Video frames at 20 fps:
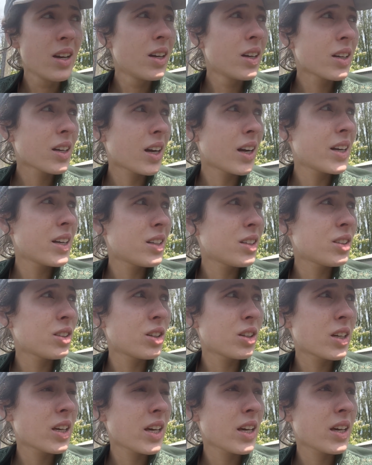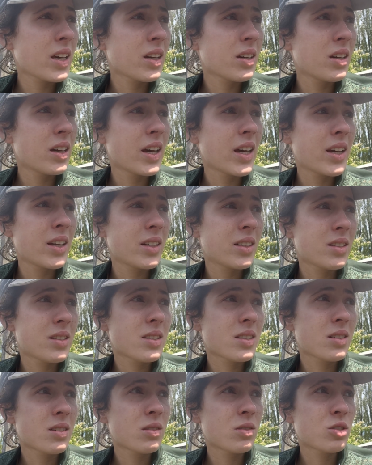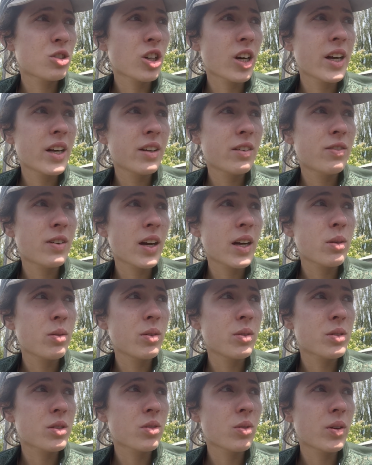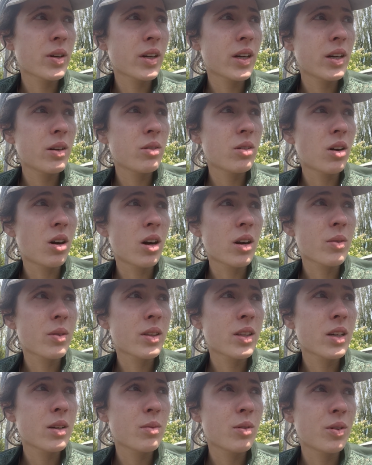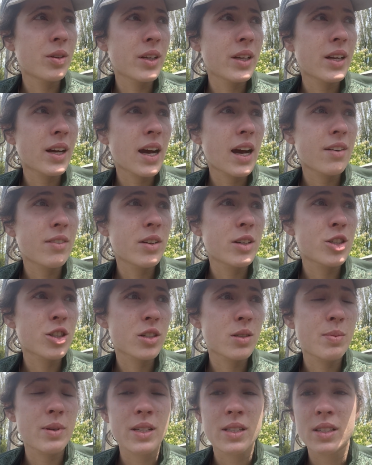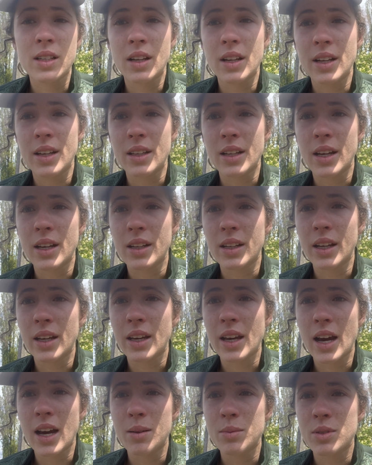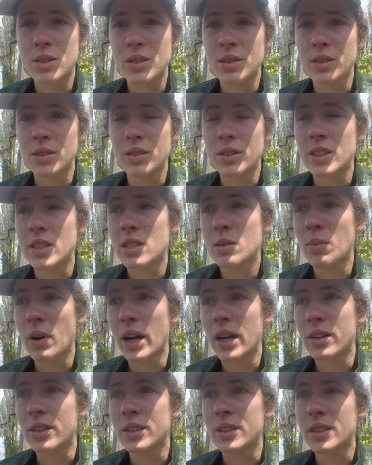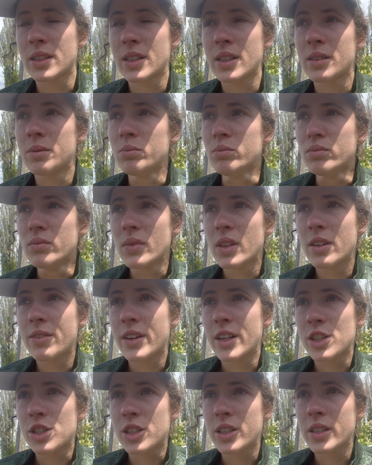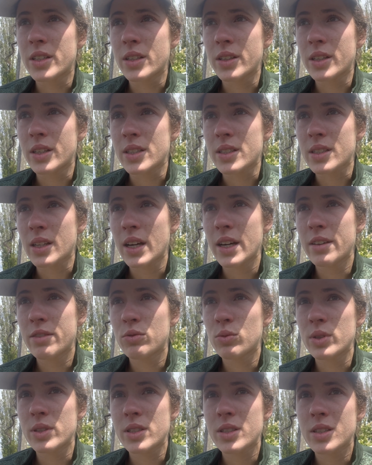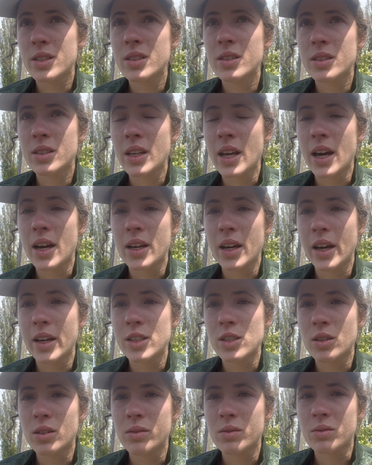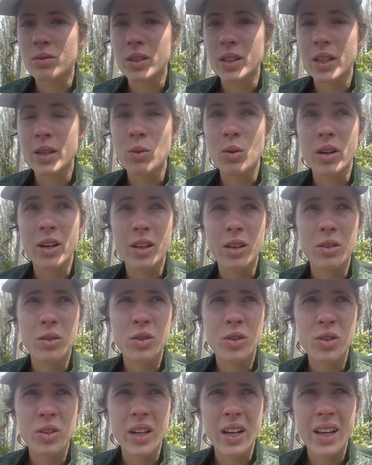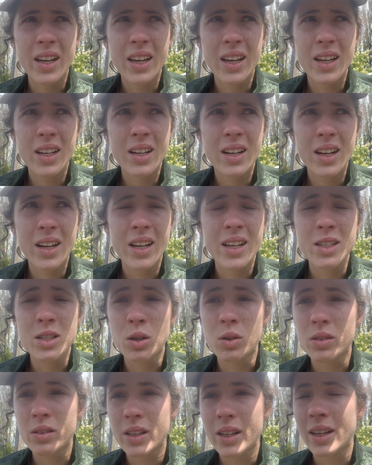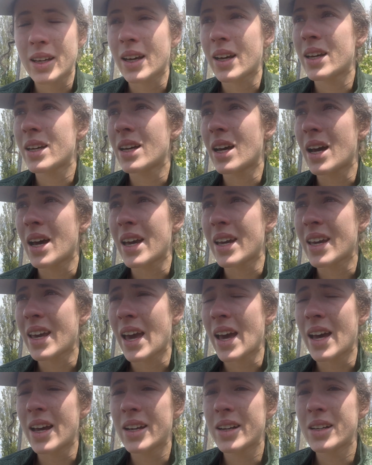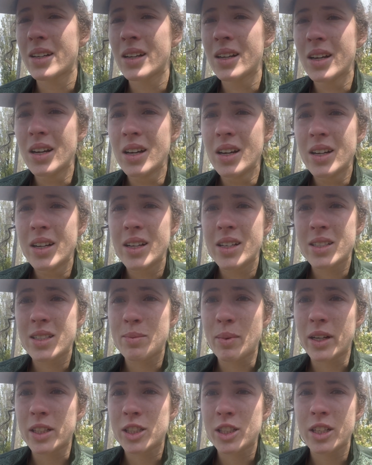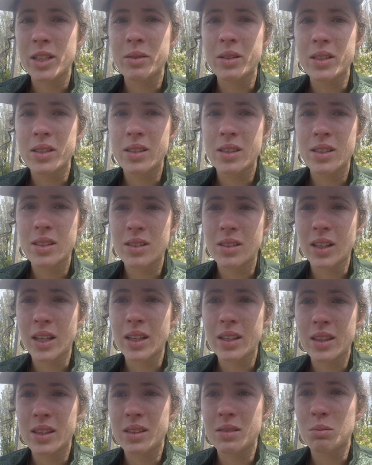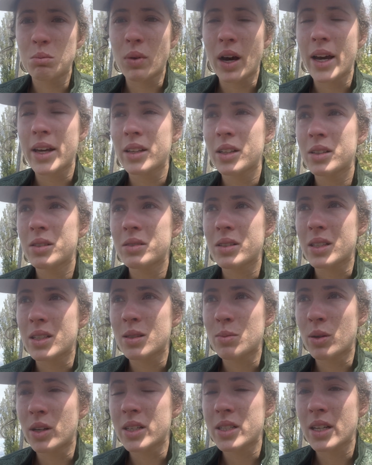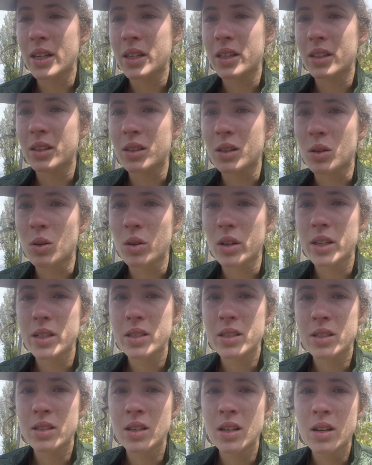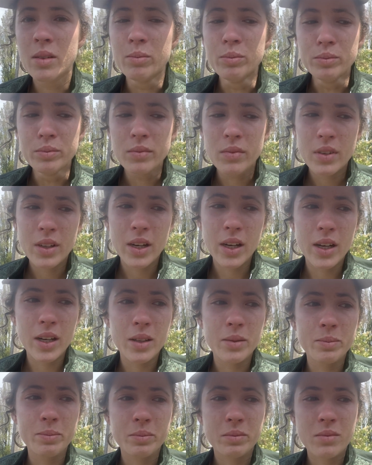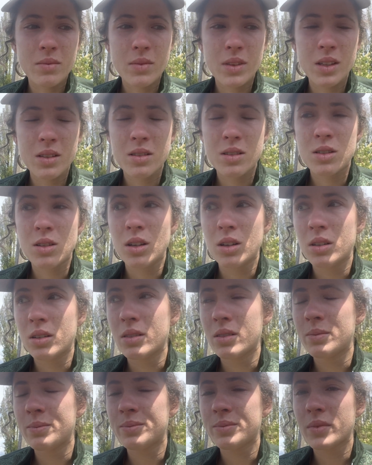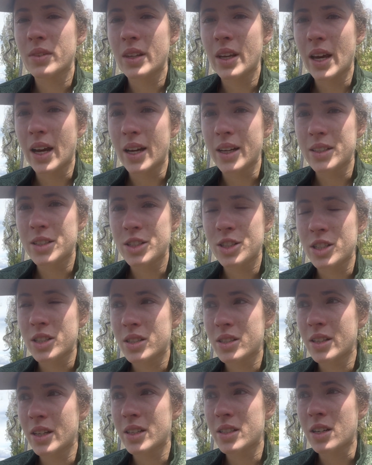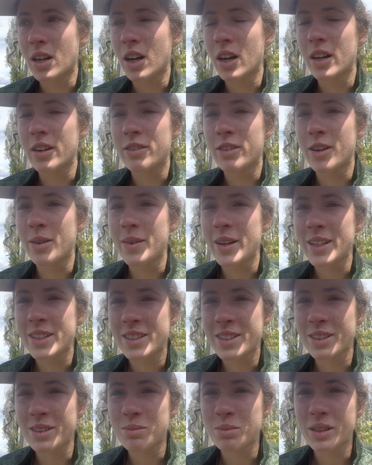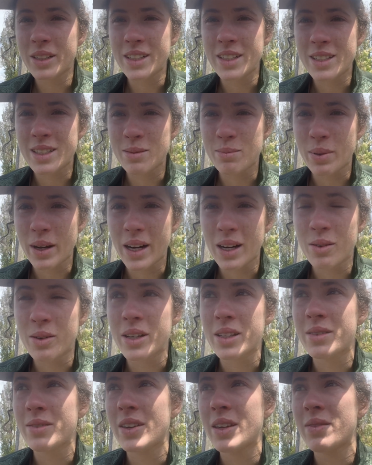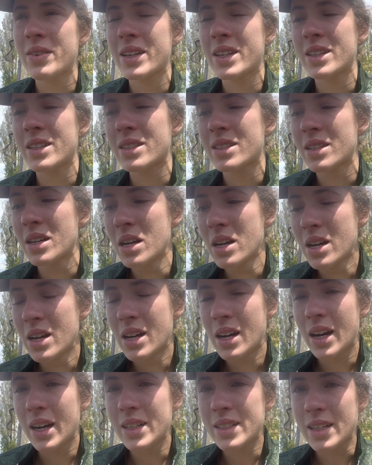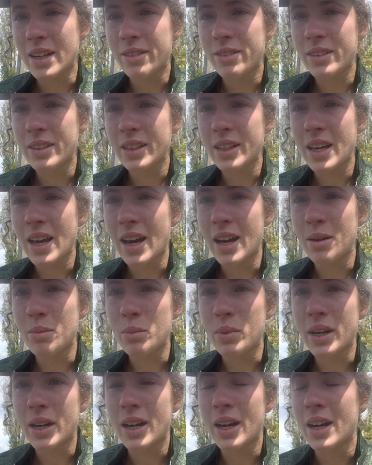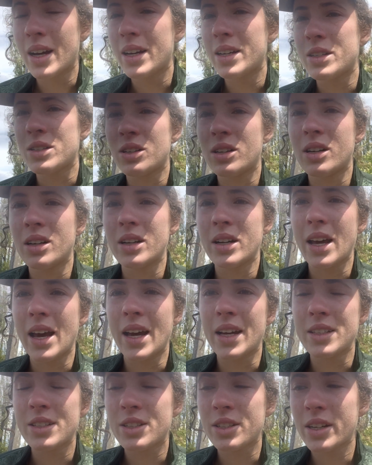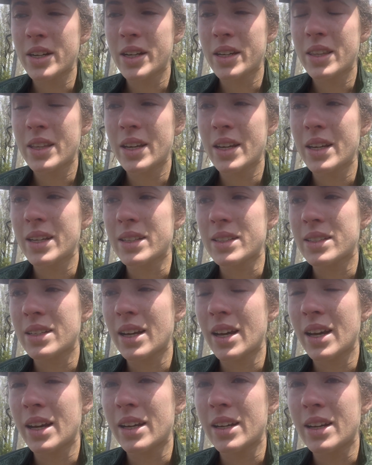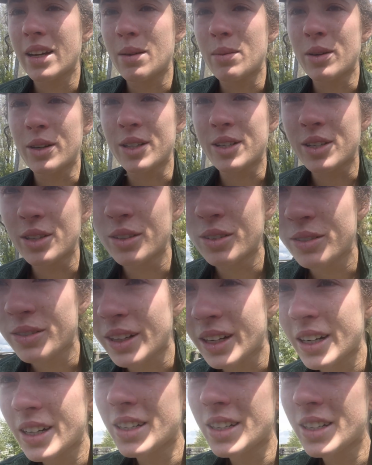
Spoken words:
kind of looking and trying to find what was going on with him, only to have it just be something that like absolutely spiraled and eventually took his life, was I don't really want to go through that again, and I don't think I can, especially with like Milo, this particular horse. So yeah, it's hard for me, so please bear with me because I definitely am behind on answering things, and I'm also very